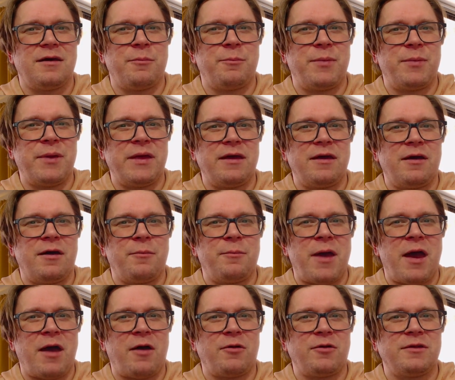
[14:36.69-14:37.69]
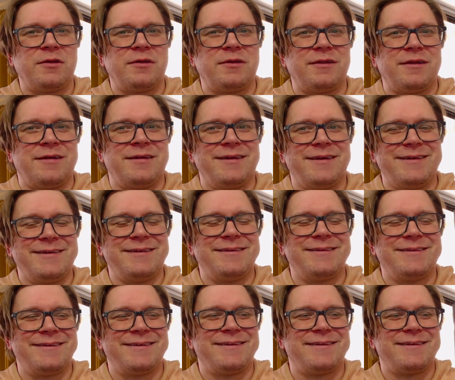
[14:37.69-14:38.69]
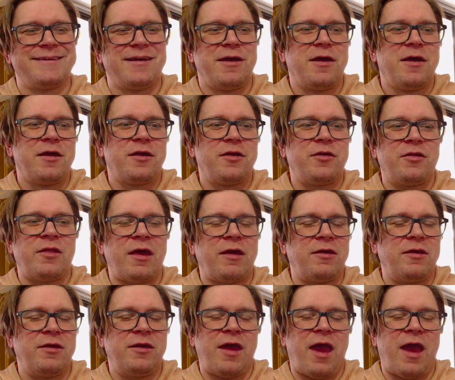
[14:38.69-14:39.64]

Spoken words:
bit about he